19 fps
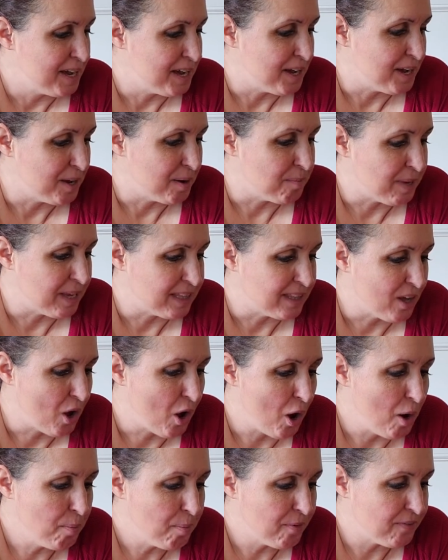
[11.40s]
And the
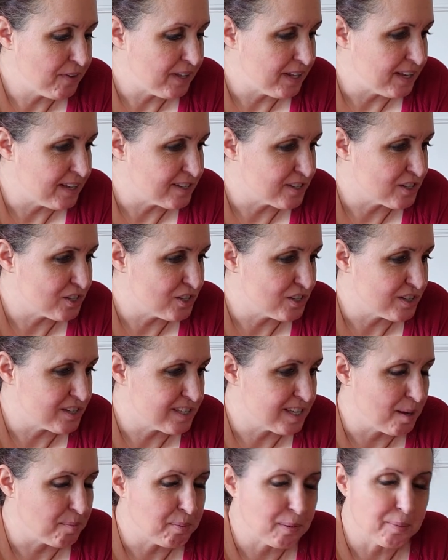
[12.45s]
hope of it is to just
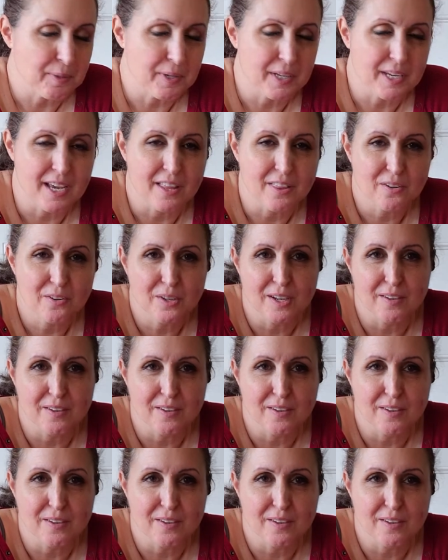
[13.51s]
get people together,